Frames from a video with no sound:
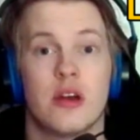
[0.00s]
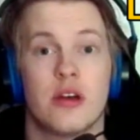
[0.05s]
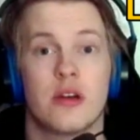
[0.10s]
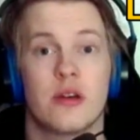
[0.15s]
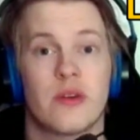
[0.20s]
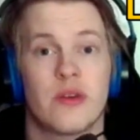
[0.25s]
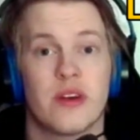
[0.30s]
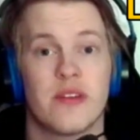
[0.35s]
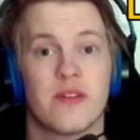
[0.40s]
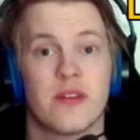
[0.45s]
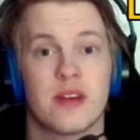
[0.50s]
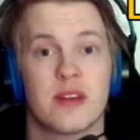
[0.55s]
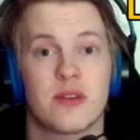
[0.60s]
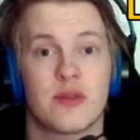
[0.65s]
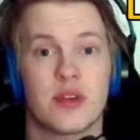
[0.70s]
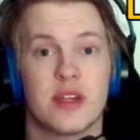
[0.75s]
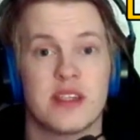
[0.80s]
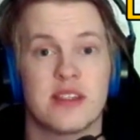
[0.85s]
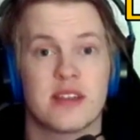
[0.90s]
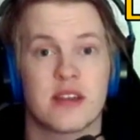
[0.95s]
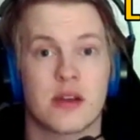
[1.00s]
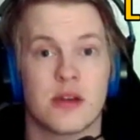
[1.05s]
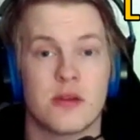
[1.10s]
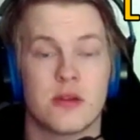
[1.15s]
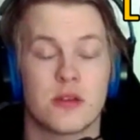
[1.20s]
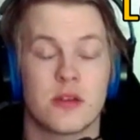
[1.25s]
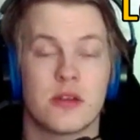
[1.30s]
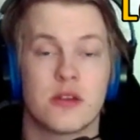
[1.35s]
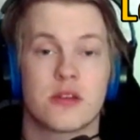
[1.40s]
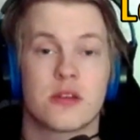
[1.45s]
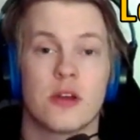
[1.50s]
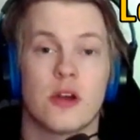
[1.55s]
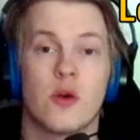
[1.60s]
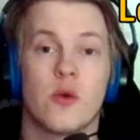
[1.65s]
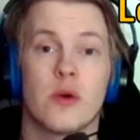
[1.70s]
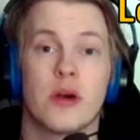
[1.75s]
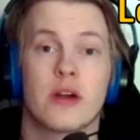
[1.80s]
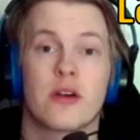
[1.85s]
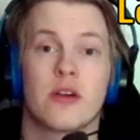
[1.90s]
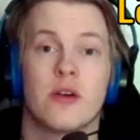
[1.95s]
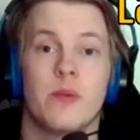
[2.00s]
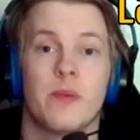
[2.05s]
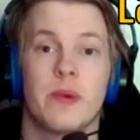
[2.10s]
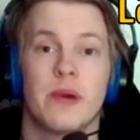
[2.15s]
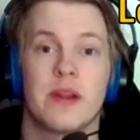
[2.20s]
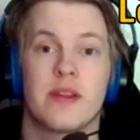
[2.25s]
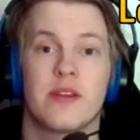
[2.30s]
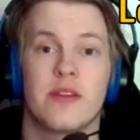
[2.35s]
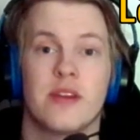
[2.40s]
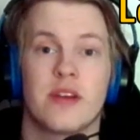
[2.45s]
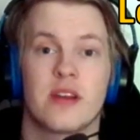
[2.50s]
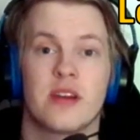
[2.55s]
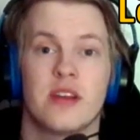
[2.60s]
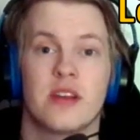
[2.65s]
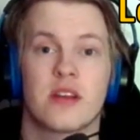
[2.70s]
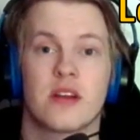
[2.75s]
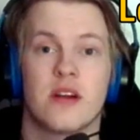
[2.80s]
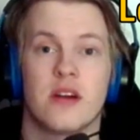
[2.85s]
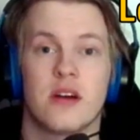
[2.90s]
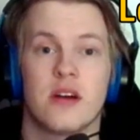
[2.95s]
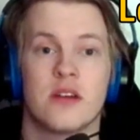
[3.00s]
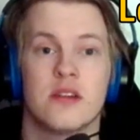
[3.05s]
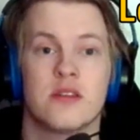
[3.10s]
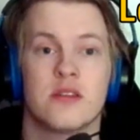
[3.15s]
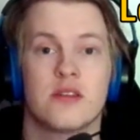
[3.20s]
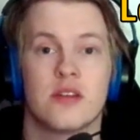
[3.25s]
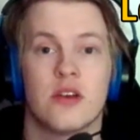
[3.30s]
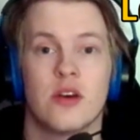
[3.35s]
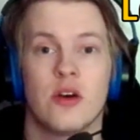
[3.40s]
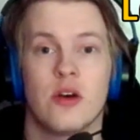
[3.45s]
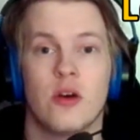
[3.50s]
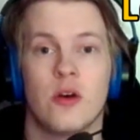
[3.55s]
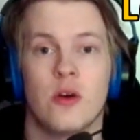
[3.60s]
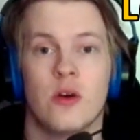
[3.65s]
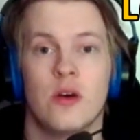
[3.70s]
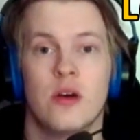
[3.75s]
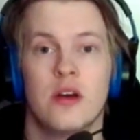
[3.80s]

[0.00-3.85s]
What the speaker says: roughly 3 seconds slower compared to the kit car, so